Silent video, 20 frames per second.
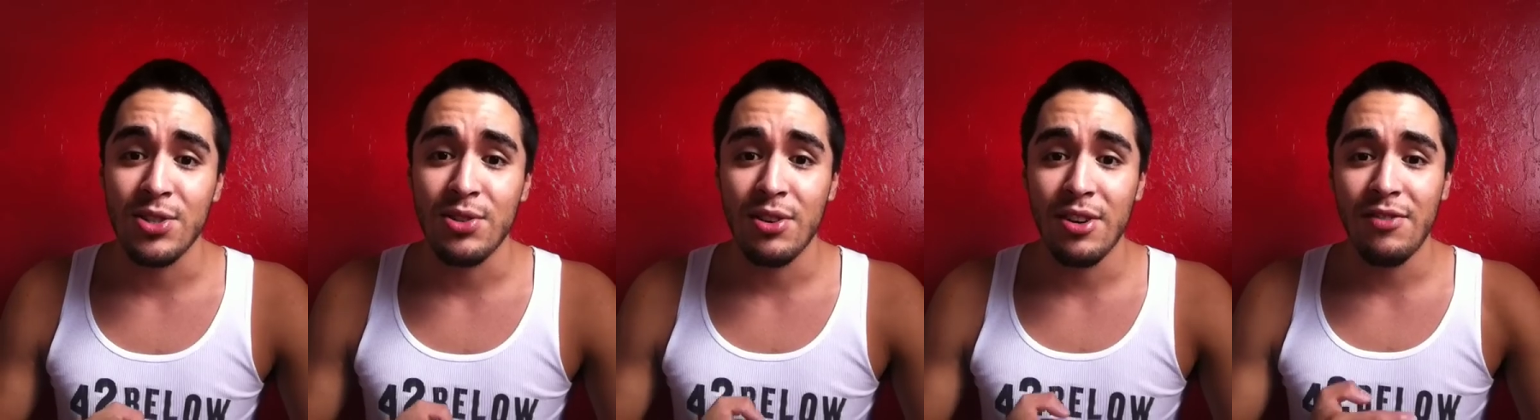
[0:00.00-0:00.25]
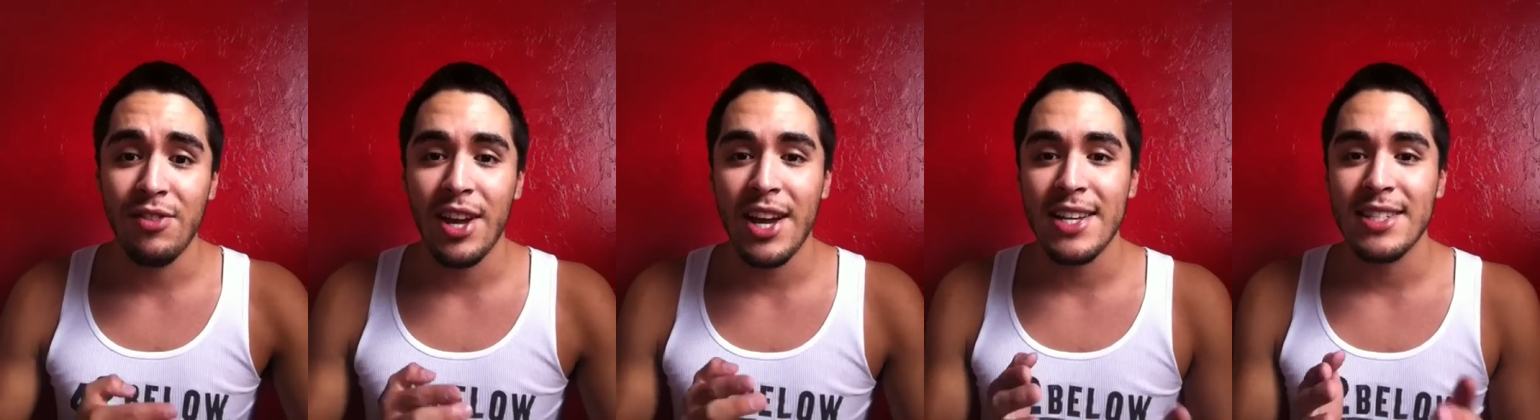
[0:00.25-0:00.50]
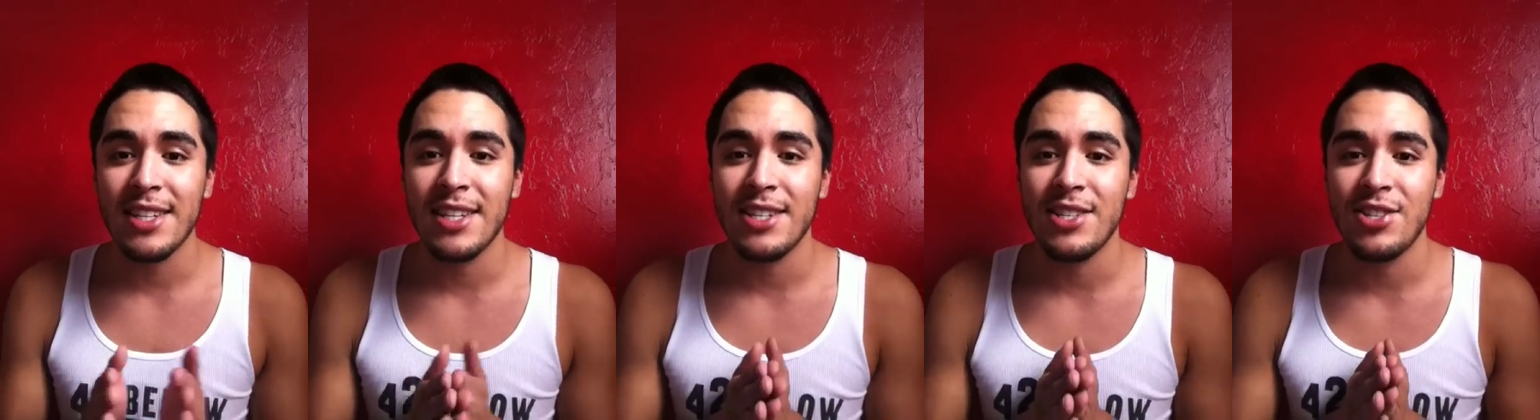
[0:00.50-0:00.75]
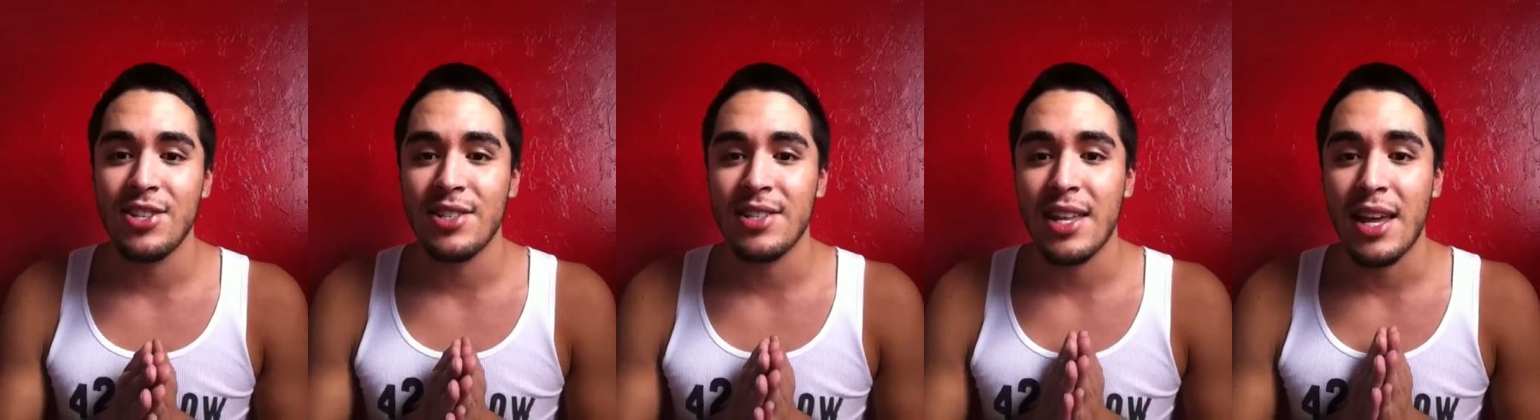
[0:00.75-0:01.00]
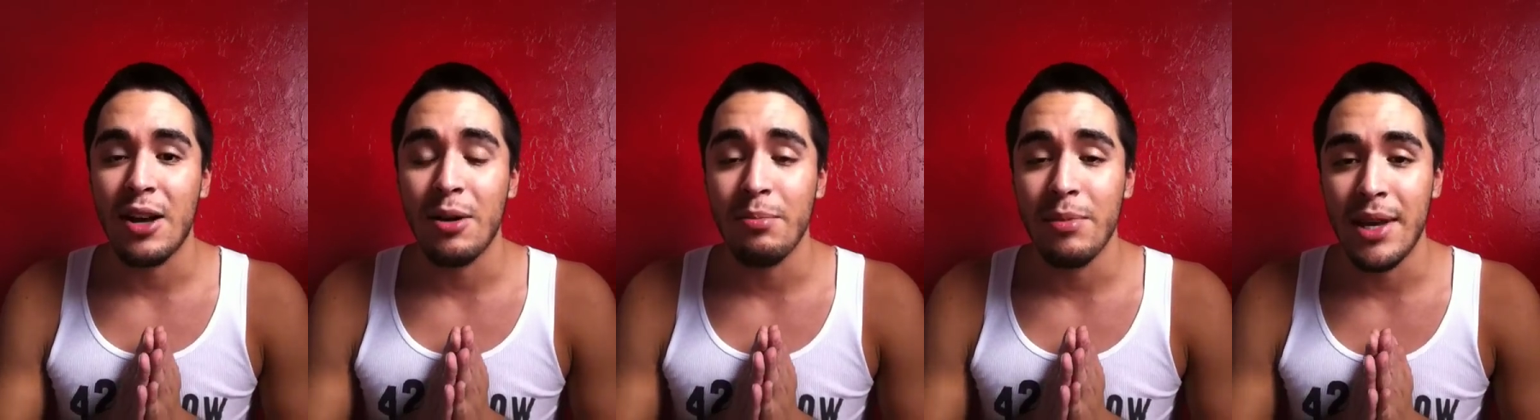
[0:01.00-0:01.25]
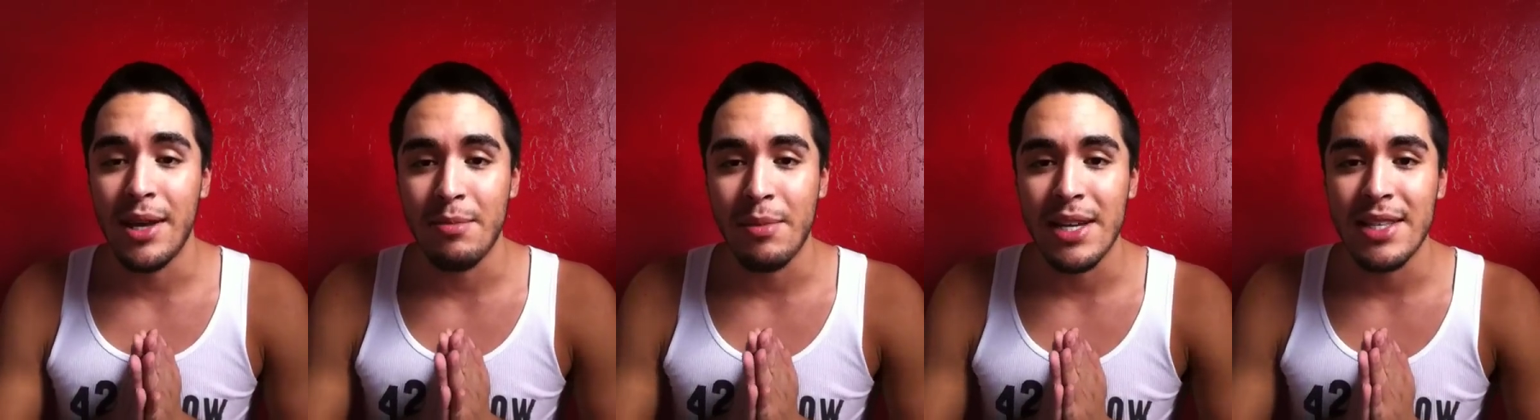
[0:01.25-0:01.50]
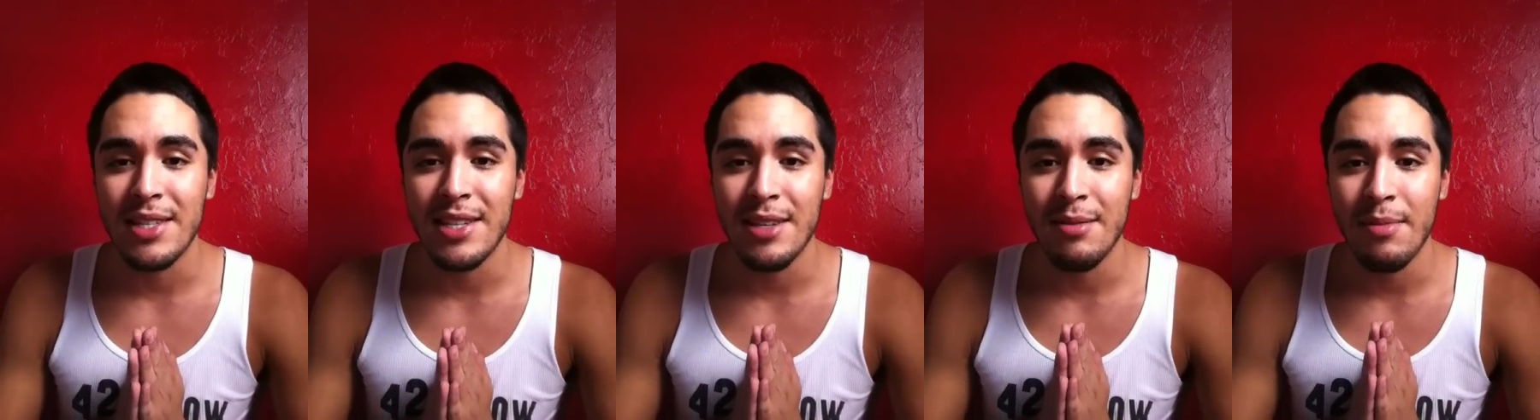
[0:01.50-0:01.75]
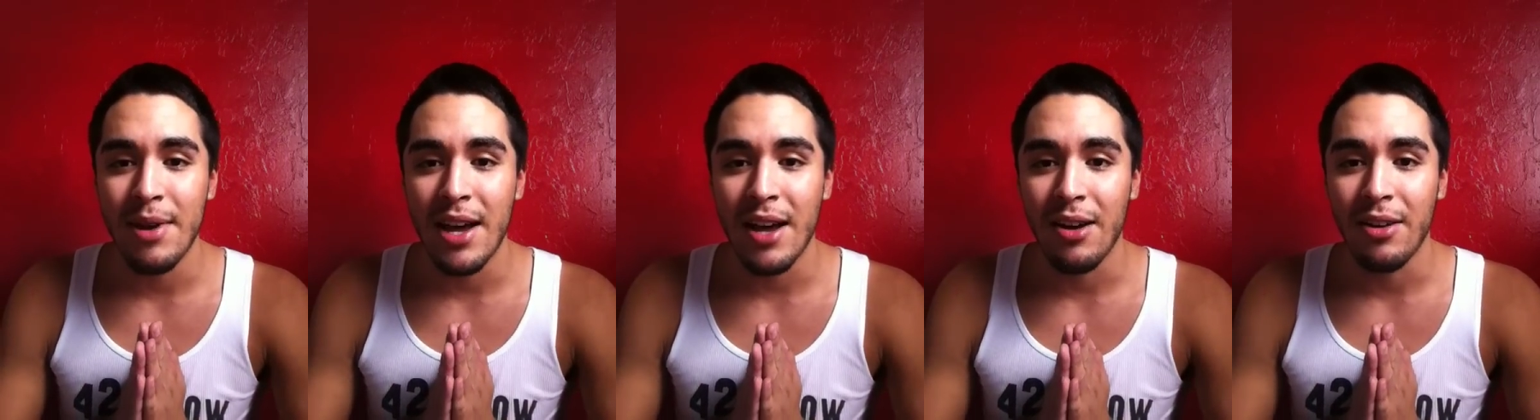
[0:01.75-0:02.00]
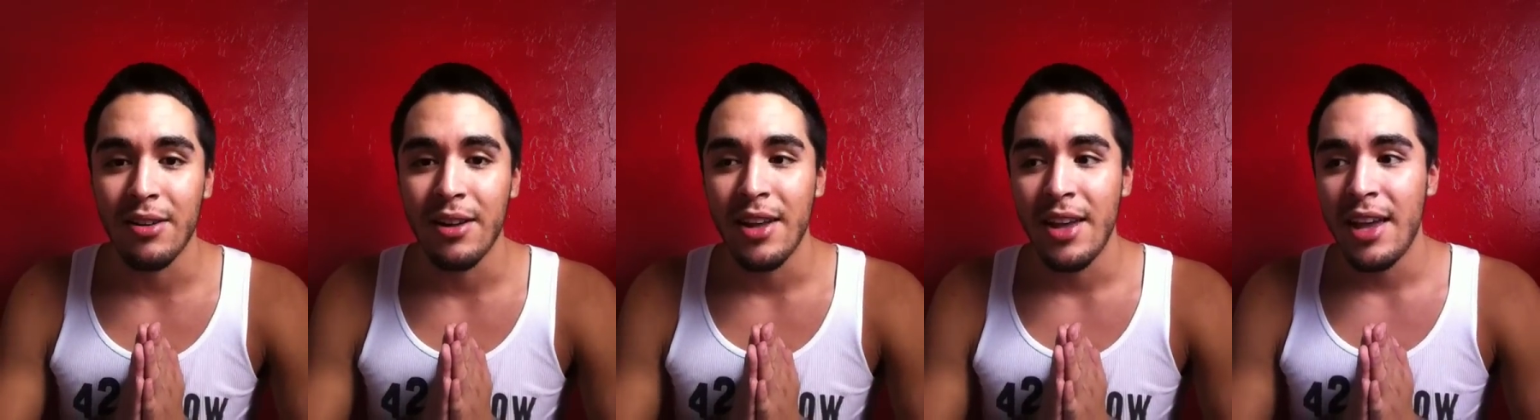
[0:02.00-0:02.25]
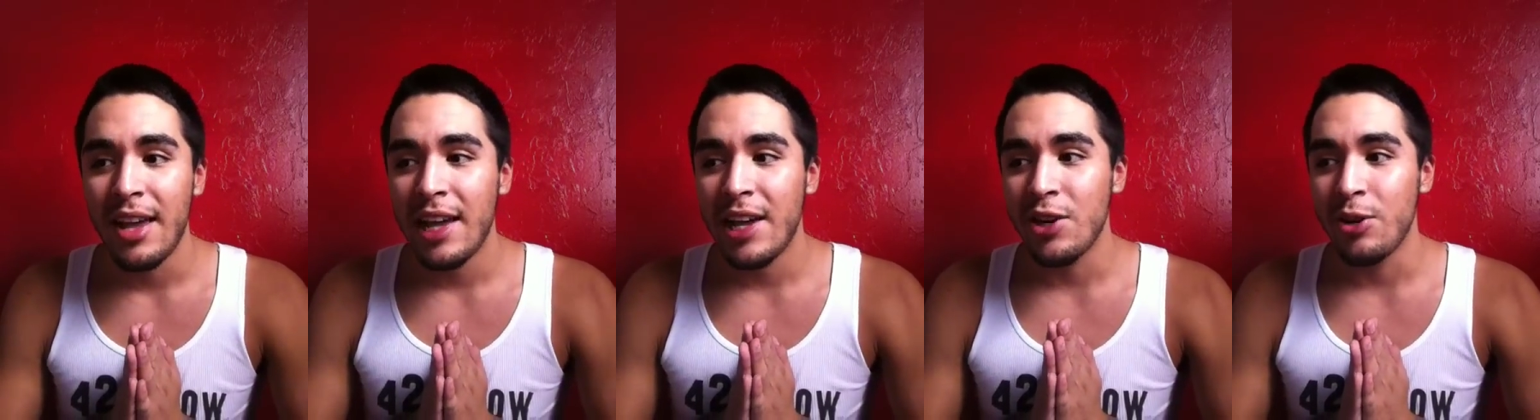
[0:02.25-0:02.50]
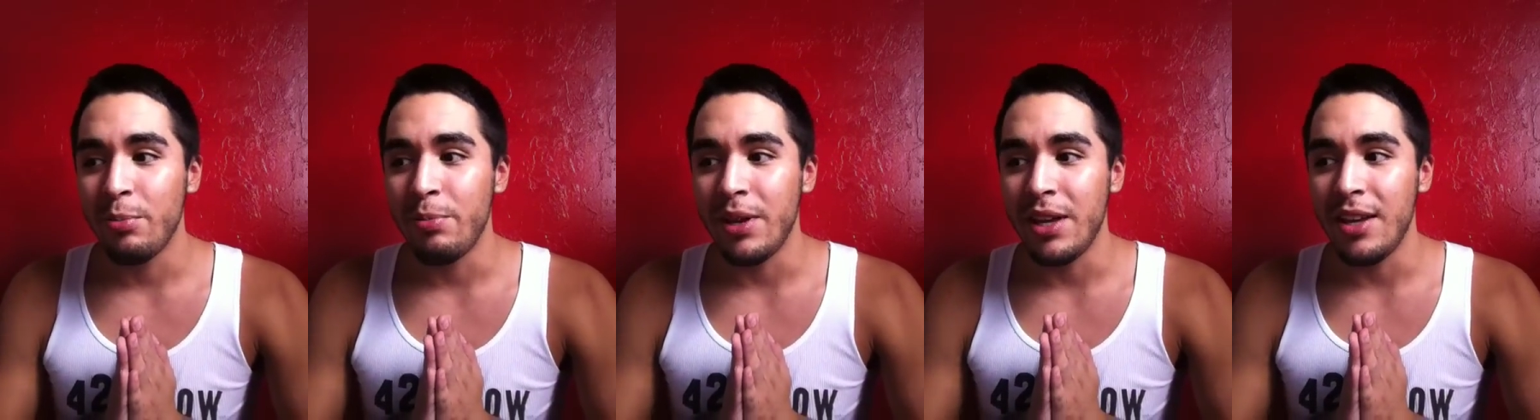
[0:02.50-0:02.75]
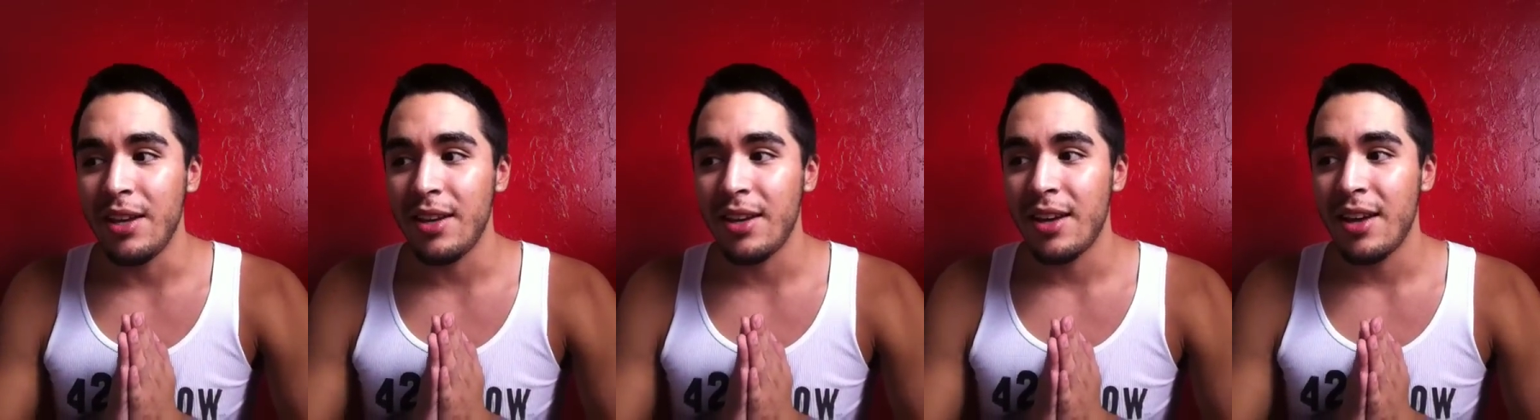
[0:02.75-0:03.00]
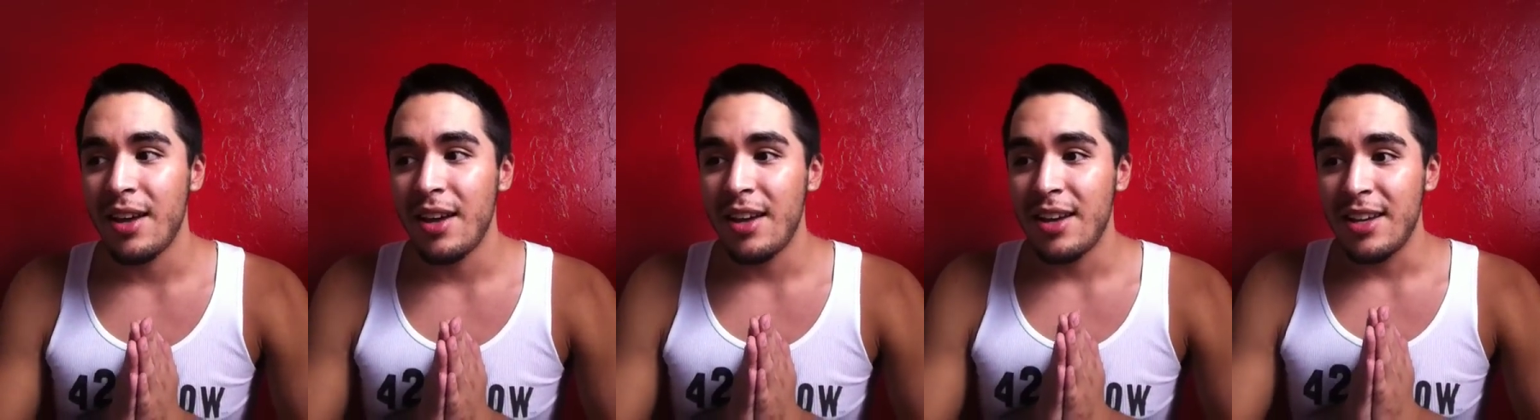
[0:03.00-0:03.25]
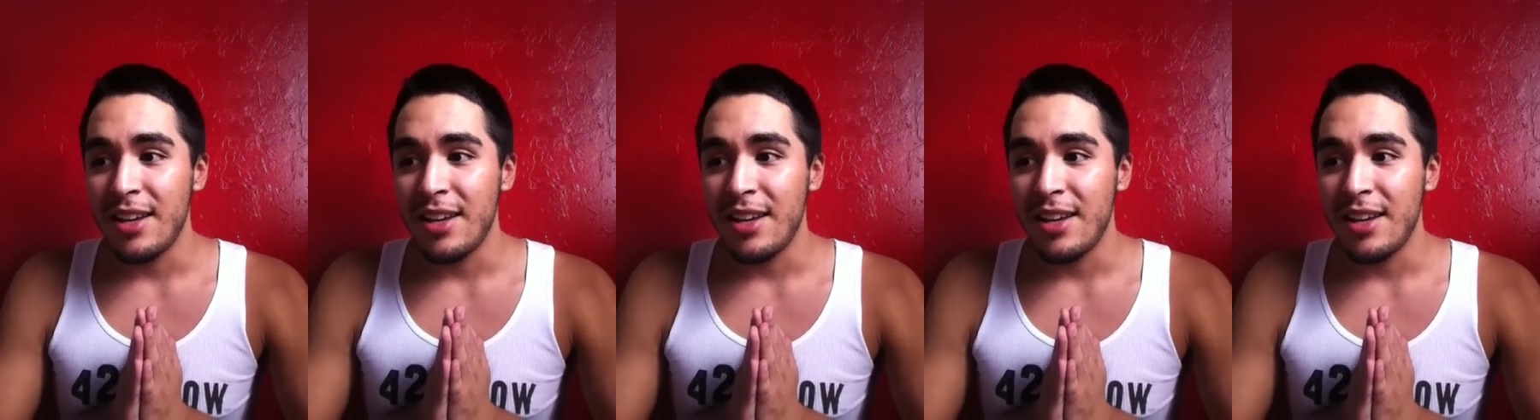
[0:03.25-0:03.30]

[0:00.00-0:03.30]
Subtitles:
So if you guys can just help me and my team out, it'll be